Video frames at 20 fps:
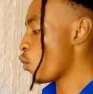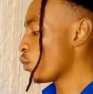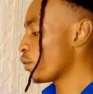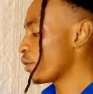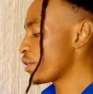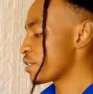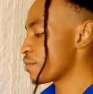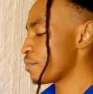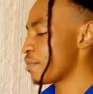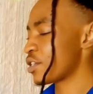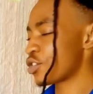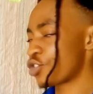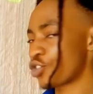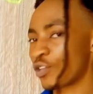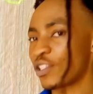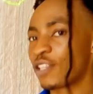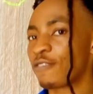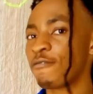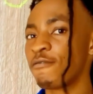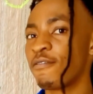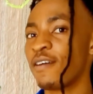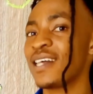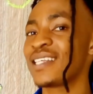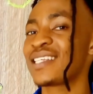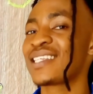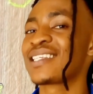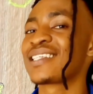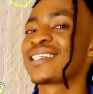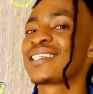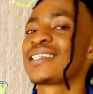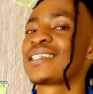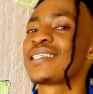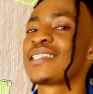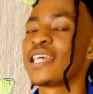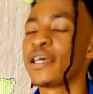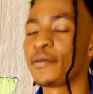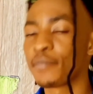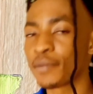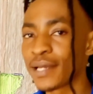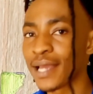Always make sure the first
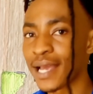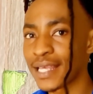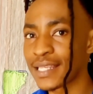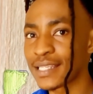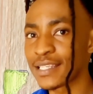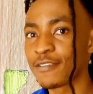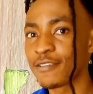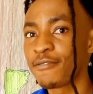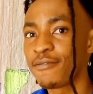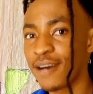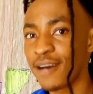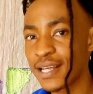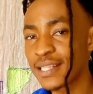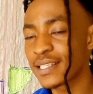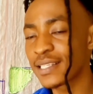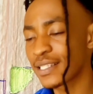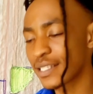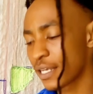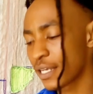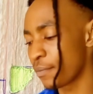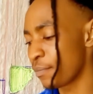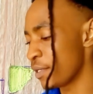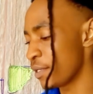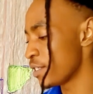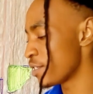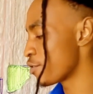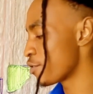step, guys, the first step is